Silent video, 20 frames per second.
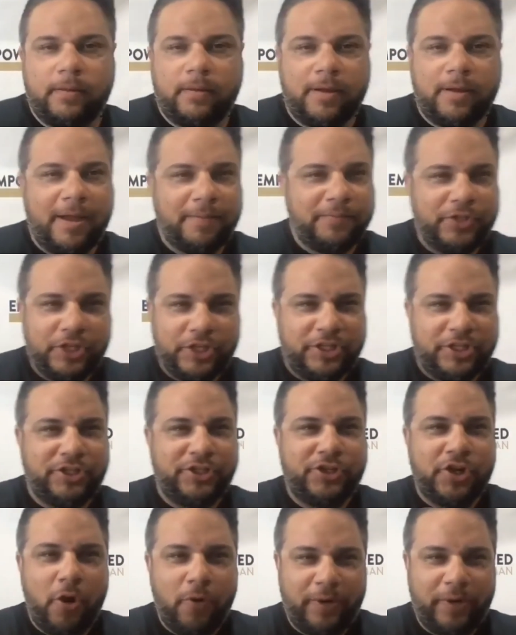I'm just
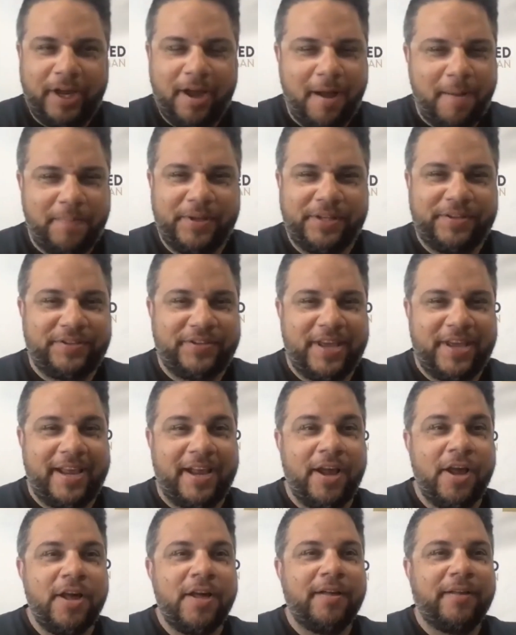showing up and
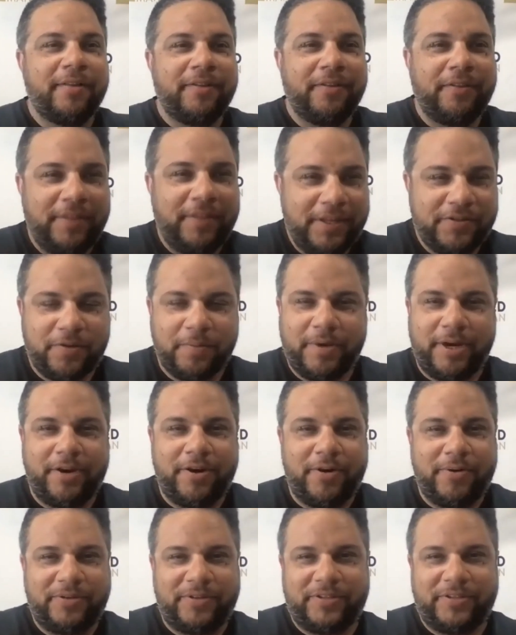saying, these are my
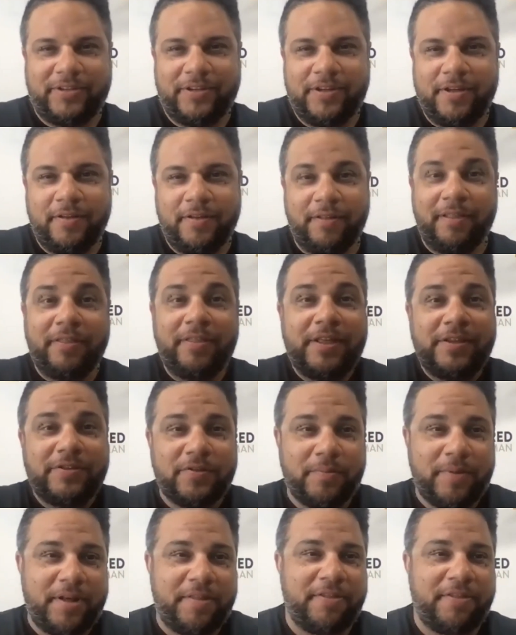notes. These are
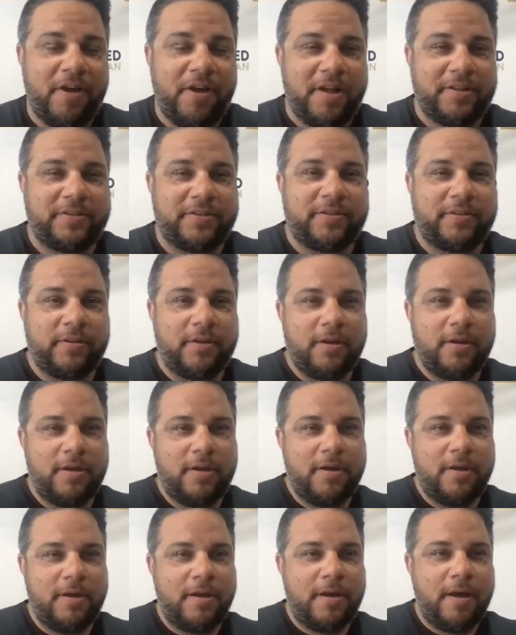my thoughts.
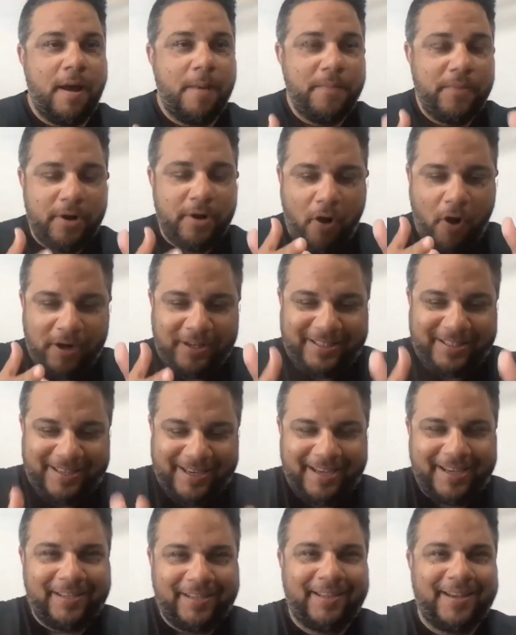I'm going to
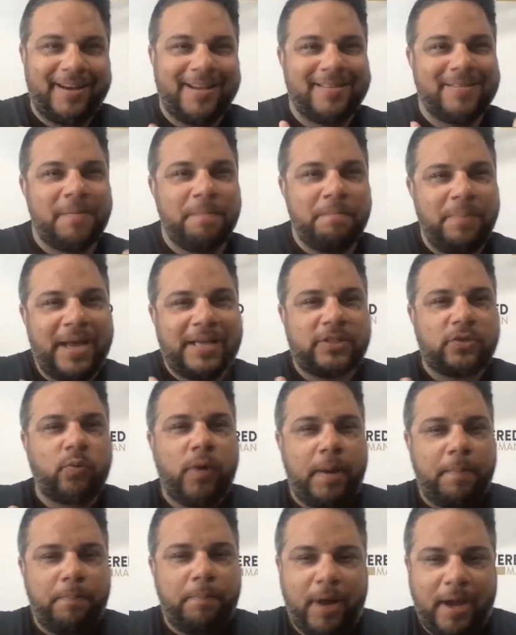articulate it in the best
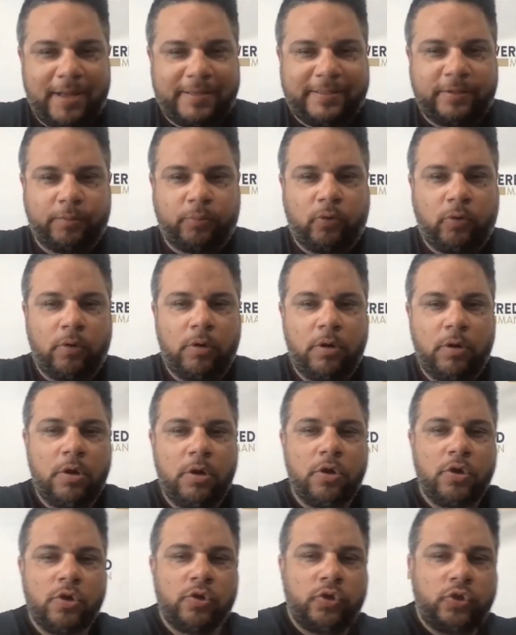way possible
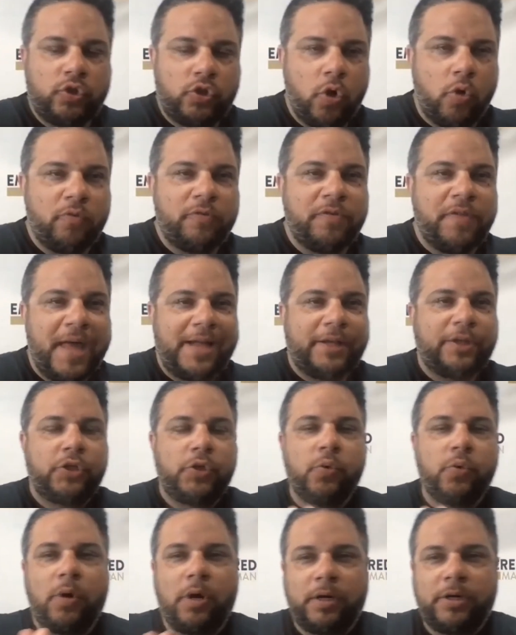so that
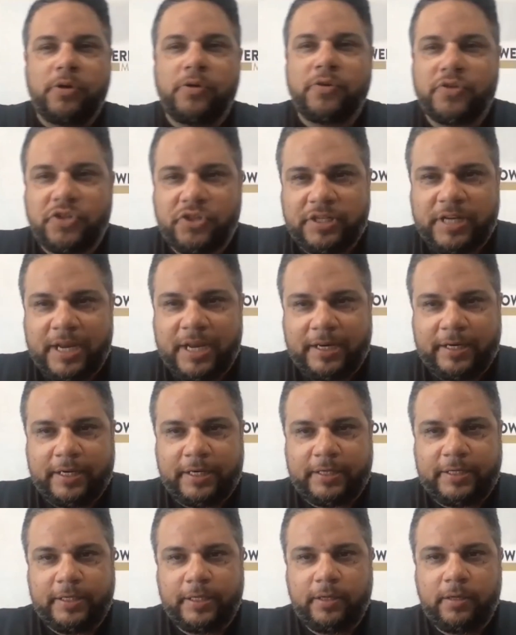you understand
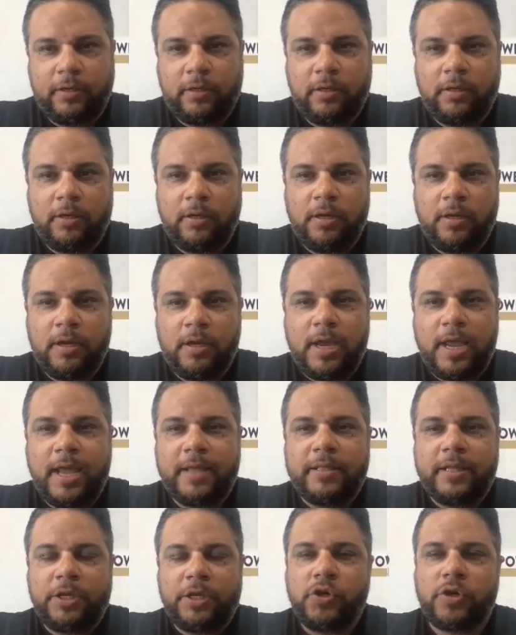it
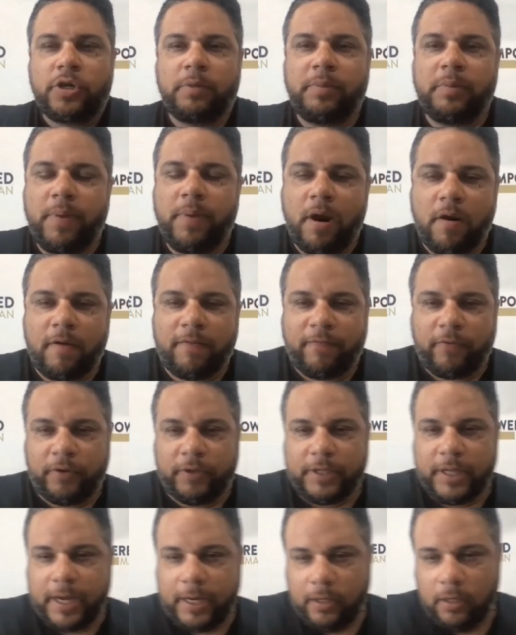and that you can be powerful
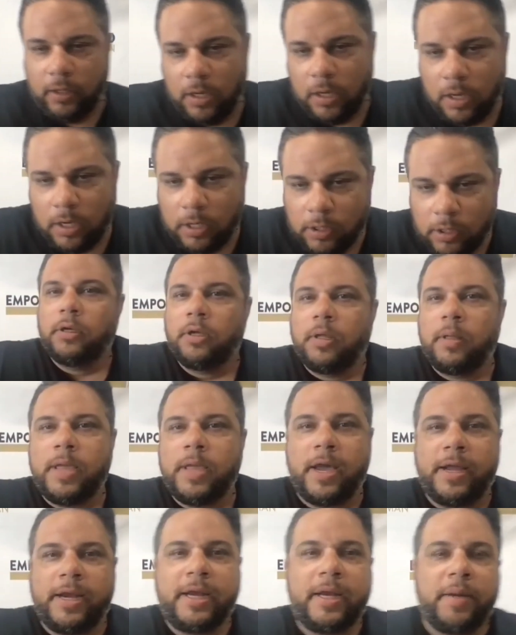in that.
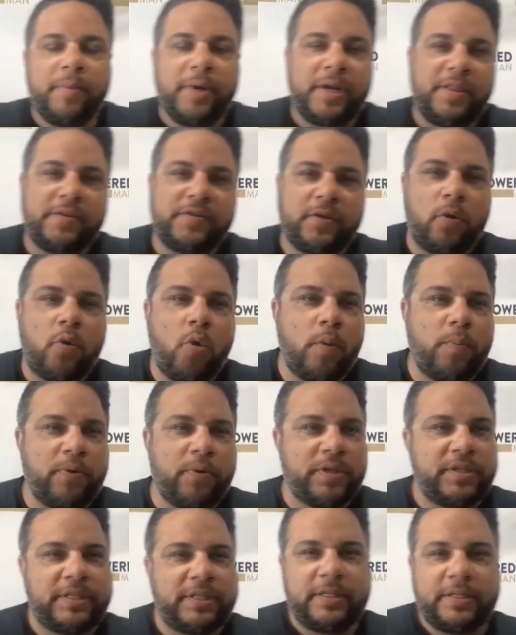Yeah, and anybody that's in
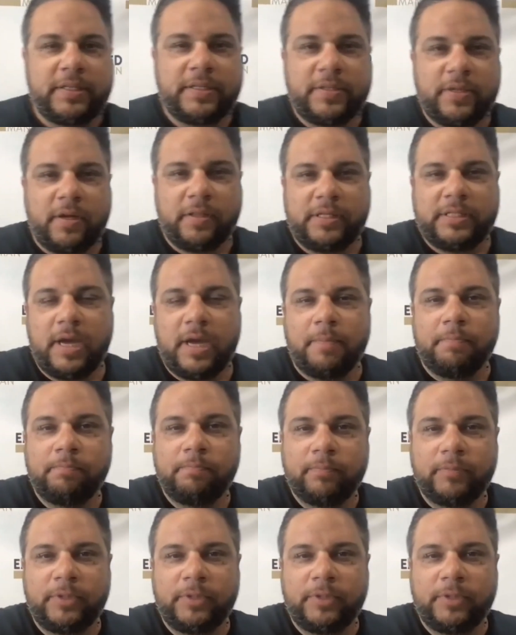corporate sees this all the time.